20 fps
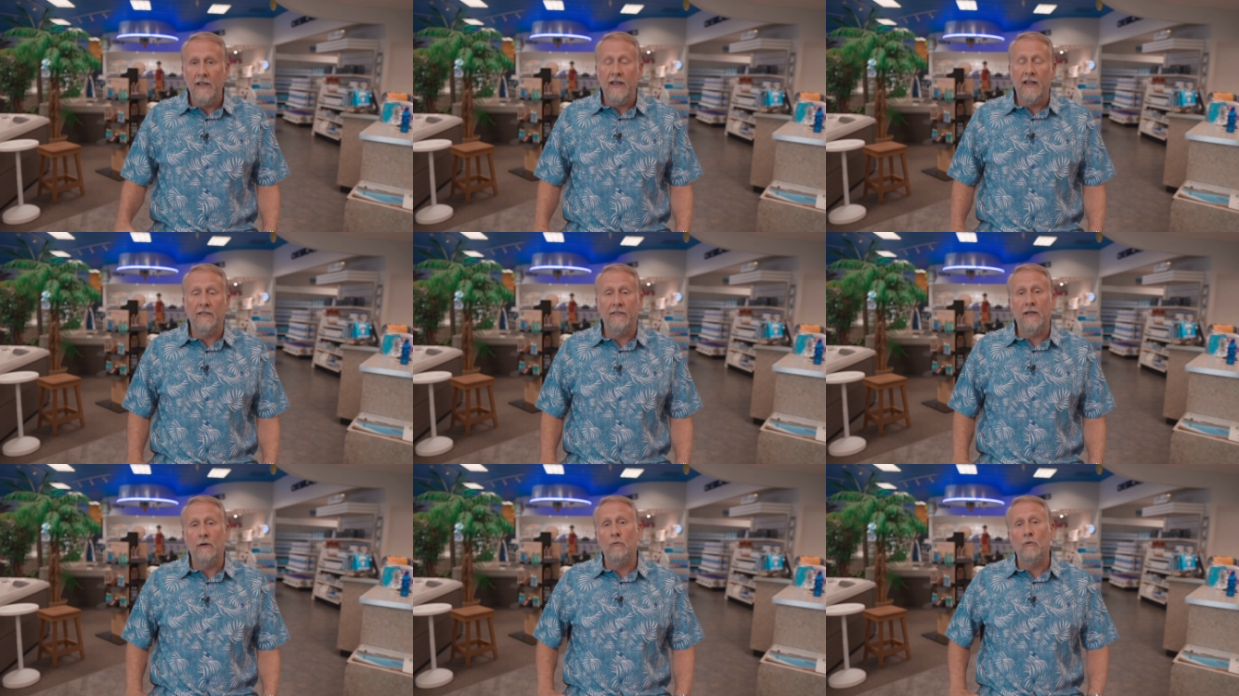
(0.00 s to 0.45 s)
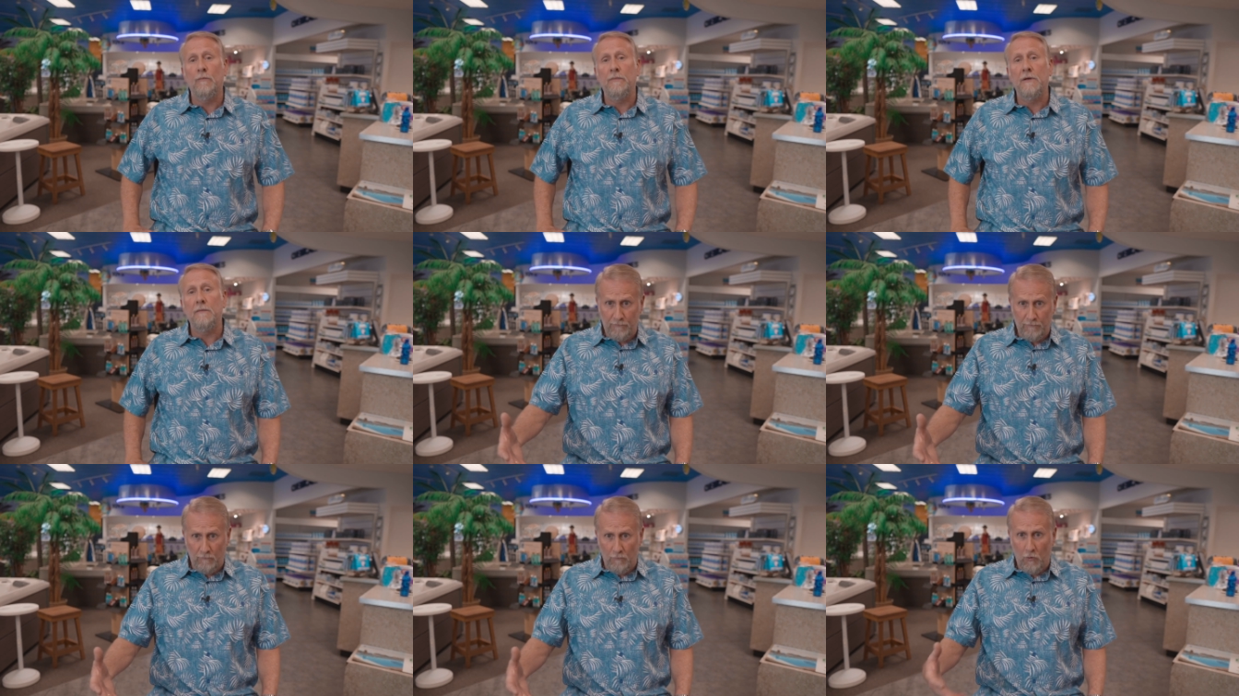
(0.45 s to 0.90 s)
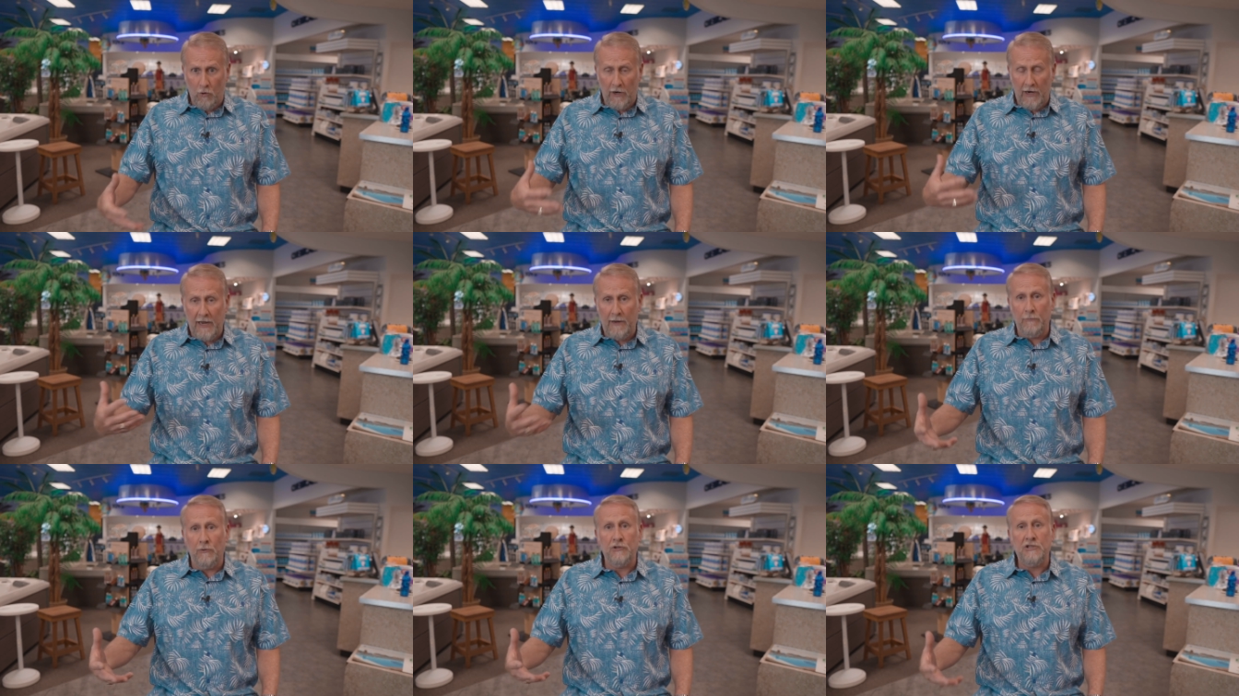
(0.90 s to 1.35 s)
and they will be more
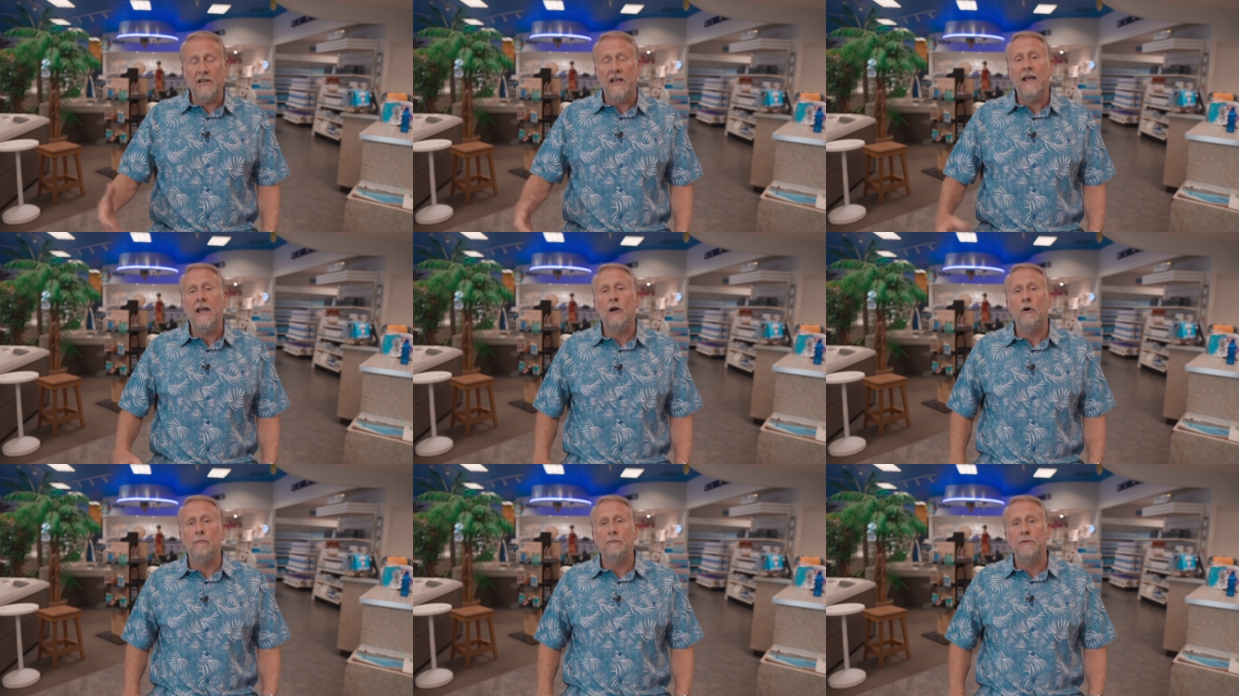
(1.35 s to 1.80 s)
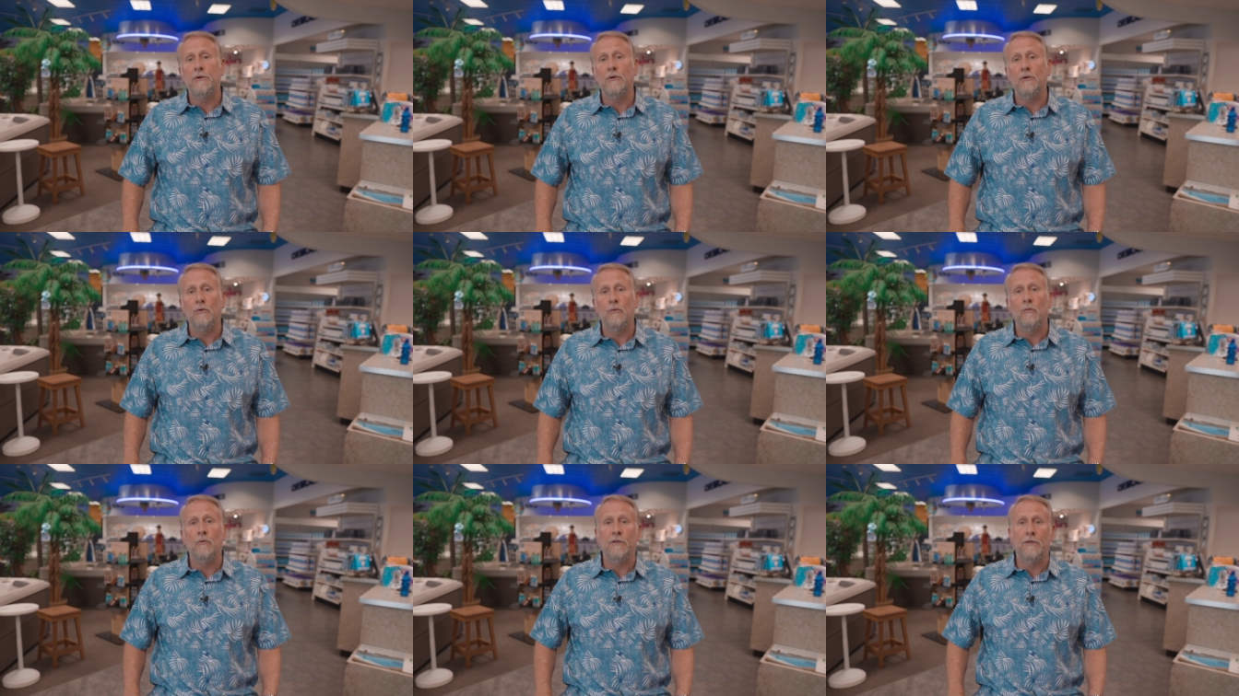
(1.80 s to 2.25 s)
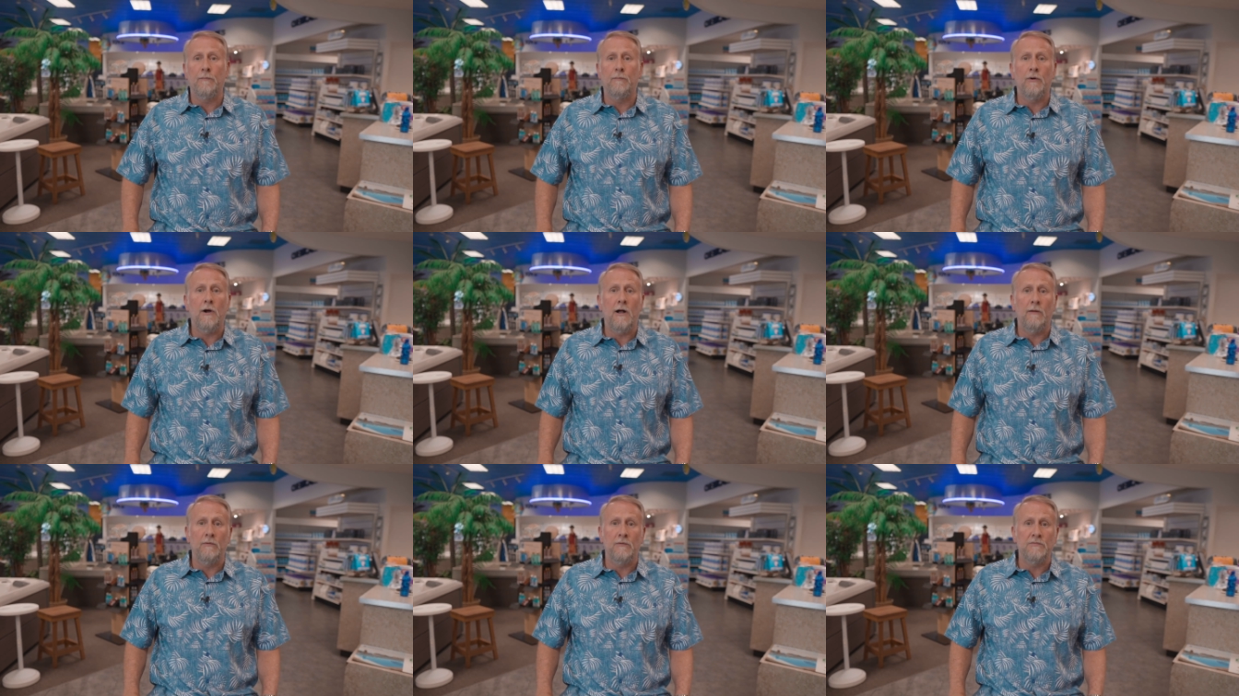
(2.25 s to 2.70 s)
able to help you with the
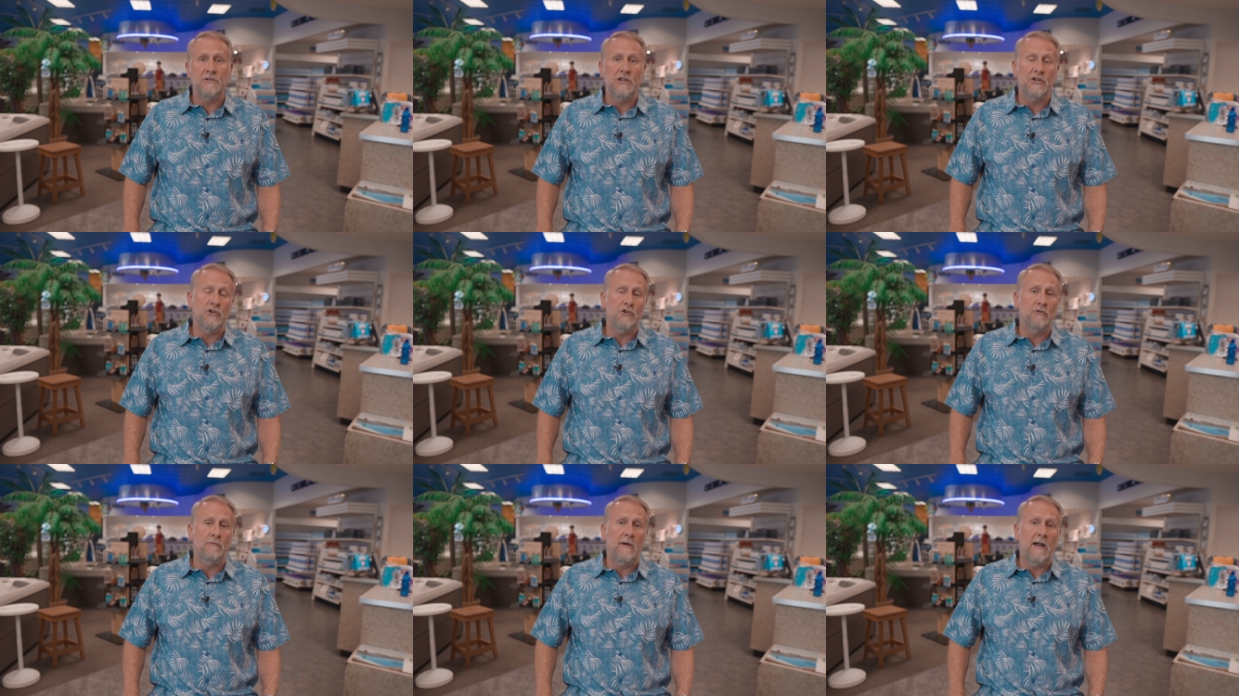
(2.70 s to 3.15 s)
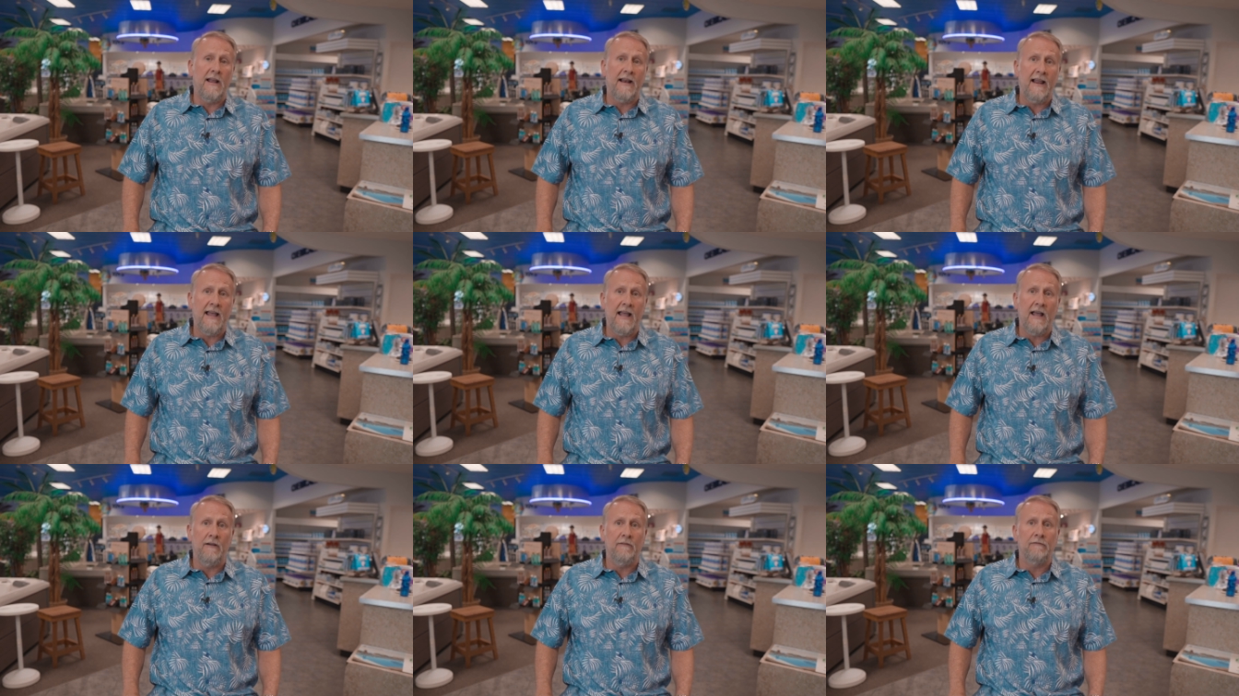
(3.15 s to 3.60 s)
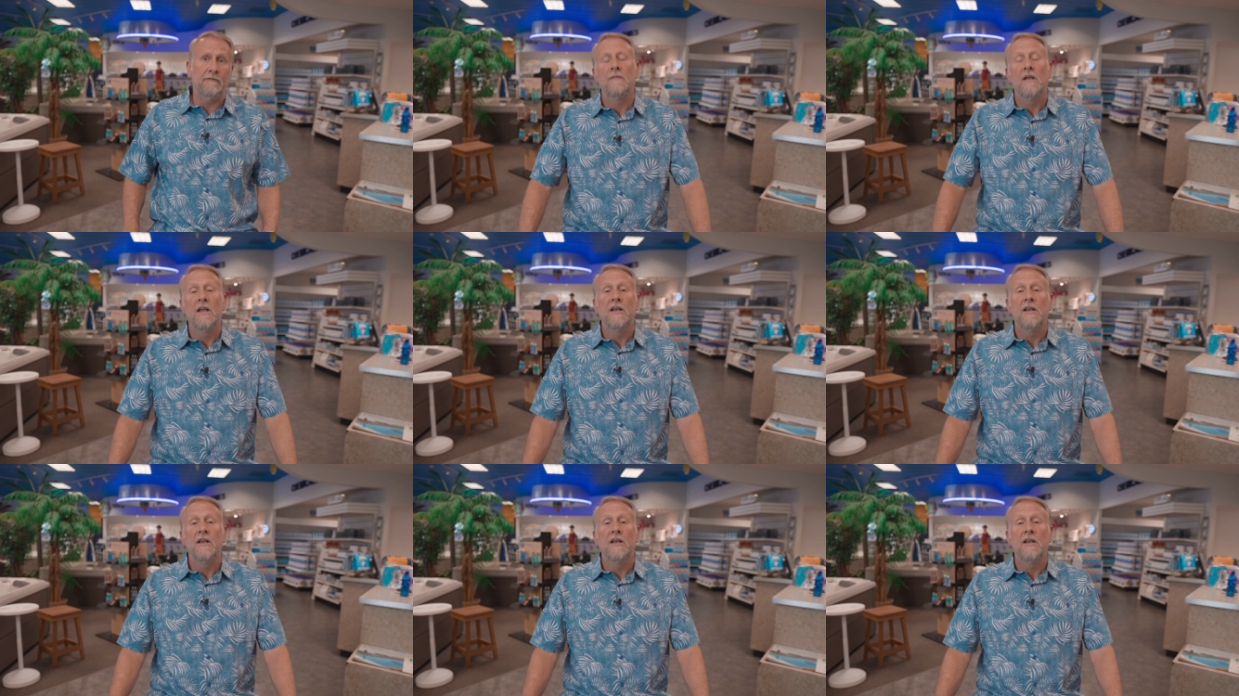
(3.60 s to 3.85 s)
problems that you might have.